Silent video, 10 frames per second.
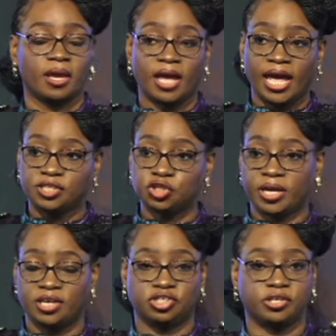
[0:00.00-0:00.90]

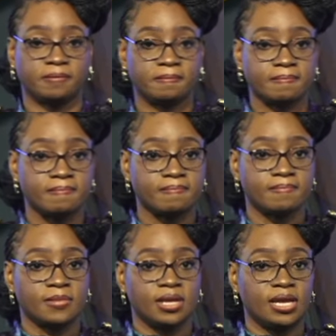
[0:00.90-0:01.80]
Education
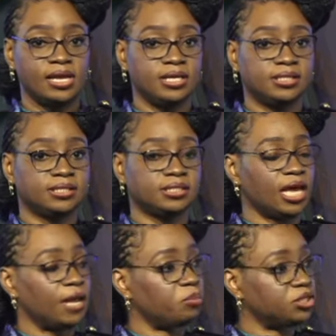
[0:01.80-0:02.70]
is
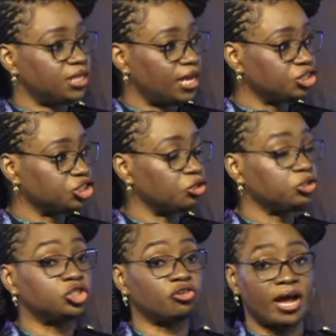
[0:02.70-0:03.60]
a potential
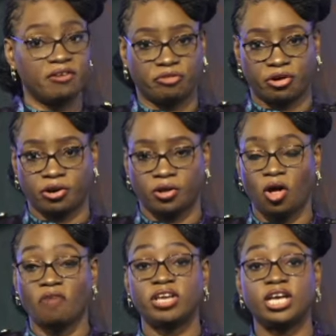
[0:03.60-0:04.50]
driver
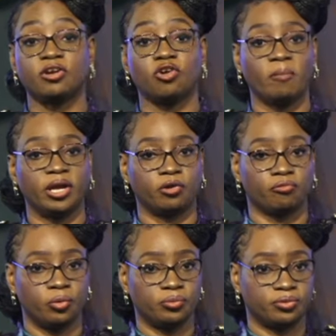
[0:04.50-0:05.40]
of economic
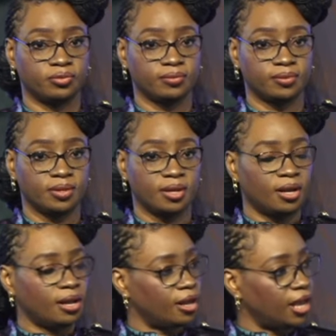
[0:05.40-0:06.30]
growth.
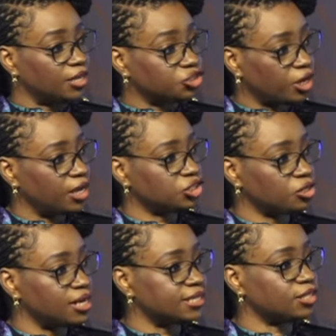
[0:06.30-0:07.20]
Education
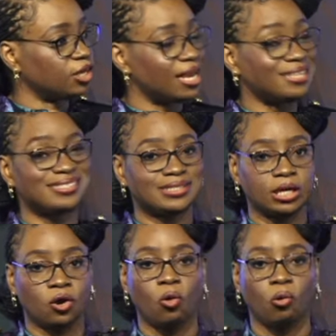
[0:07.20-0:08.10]
is not a
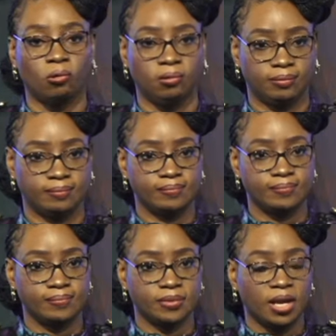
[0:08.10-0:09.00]
sinkhole.
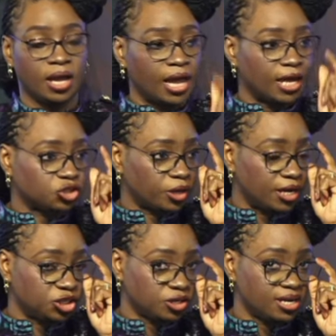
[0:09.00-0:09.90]

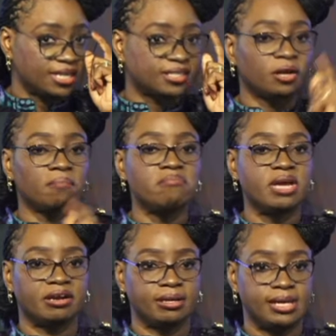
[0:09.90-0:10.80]
Education is not
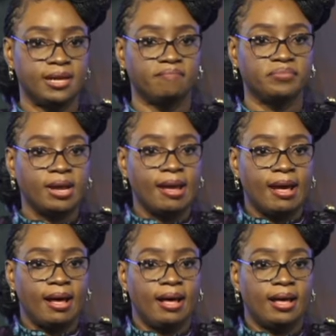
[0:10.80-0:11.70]
merely
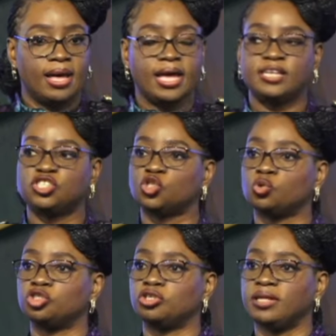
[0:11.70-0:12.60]
a
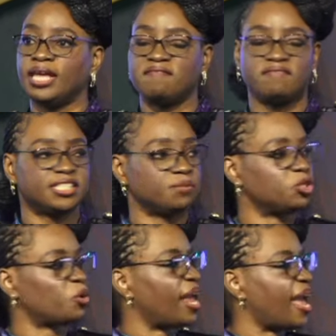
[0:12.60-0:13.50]
social investment
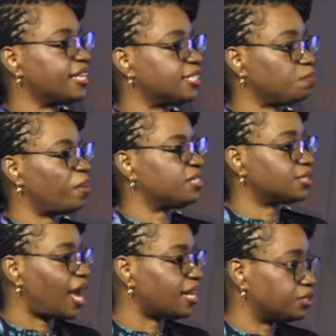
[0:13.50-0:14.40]
or an expense
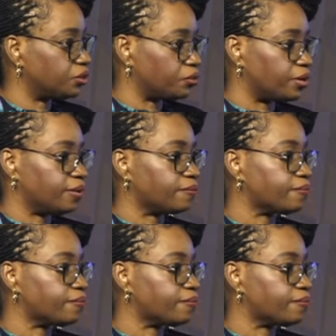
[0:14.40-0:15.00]
category.